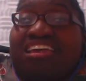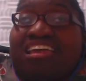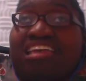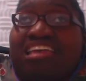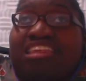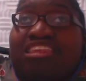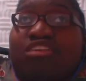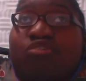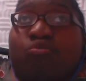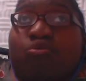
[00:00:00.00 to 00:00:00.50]

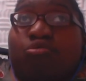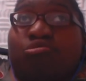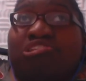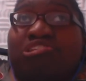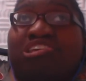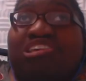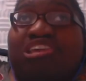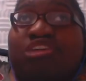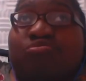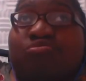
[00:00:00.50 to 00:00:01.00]
there were
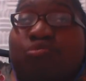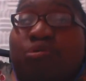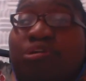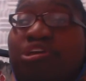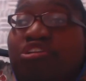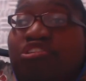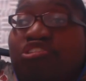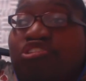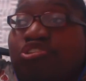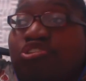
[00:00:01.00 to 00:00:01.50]
several
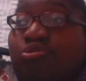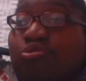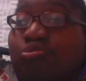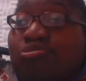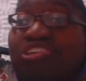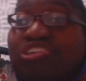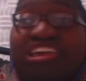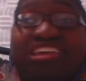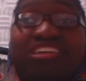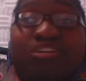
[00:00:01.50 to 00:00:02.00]

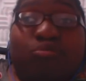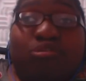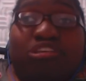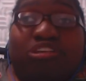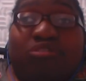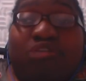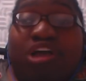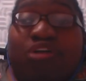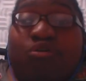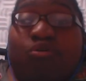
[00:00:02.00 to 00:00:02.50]
issues with
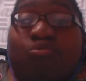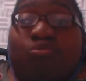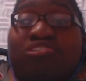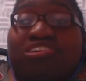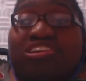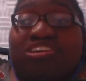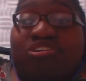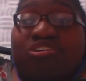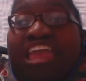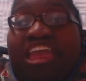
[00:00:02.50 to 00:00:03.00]
my
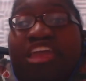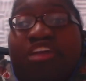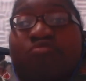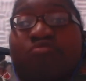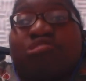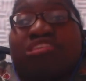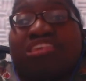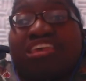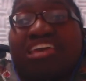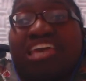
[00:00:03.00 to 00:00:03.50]
hotel.
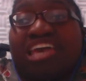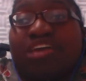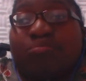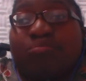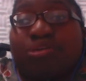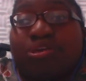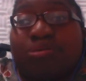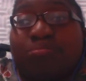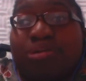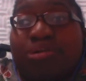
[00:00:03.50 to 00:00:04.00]
Everything had
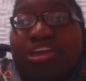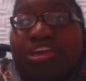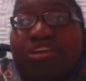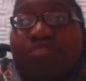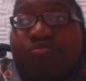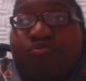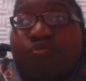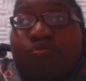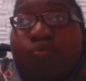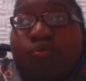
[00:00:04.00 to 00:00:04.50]
been
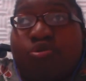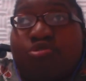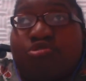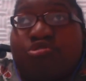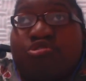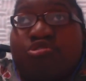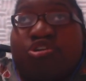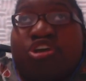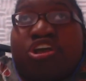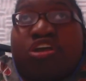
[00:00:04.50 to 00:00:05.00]
paid for
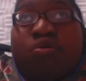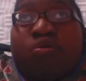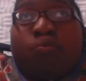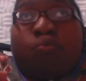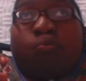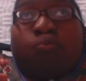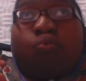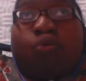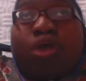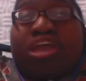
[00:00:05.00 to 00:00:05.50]

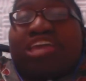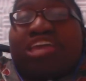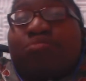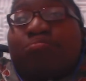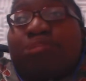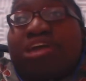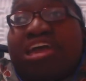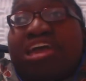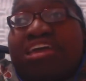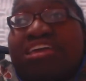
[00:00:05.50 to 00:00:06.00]
way
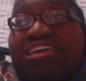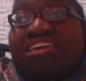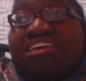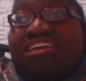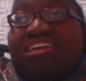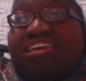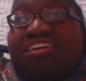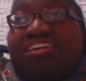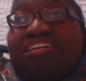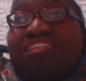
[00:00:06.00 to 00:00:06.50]
back
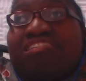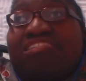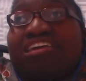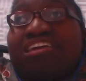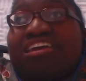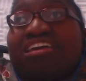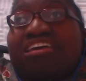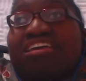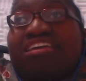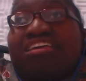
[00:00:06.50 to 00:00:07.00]
in the
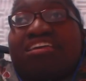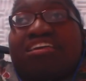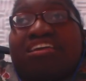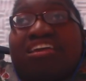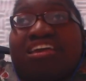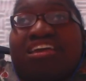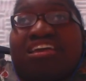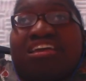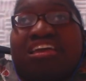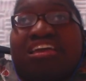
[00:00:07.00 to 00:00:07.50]
day,
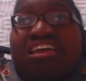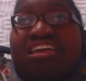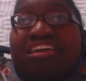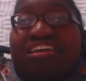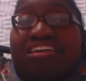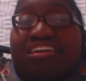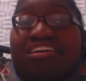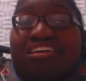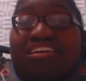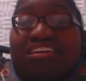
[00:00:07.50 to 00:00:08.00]

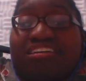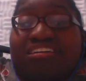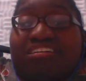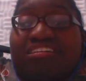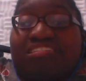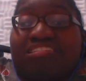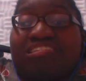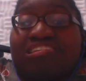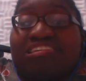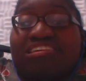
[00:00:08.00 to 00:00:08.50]

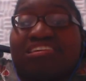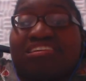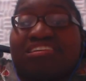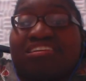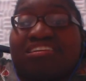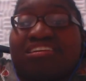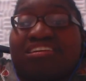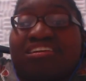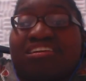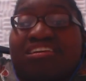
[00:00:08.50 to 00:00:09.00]
and
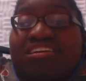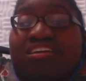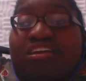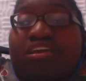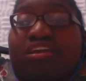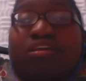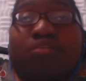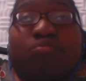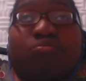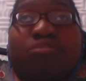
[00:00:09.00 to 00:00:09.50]

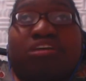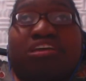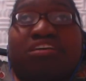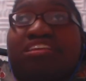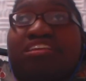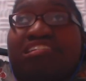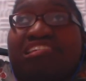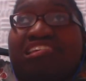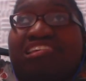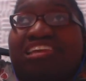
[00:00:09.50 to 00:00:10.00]
at
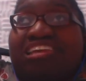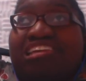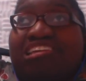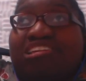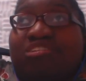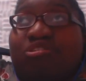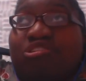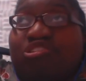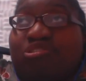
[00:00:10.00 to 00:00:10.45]
least six months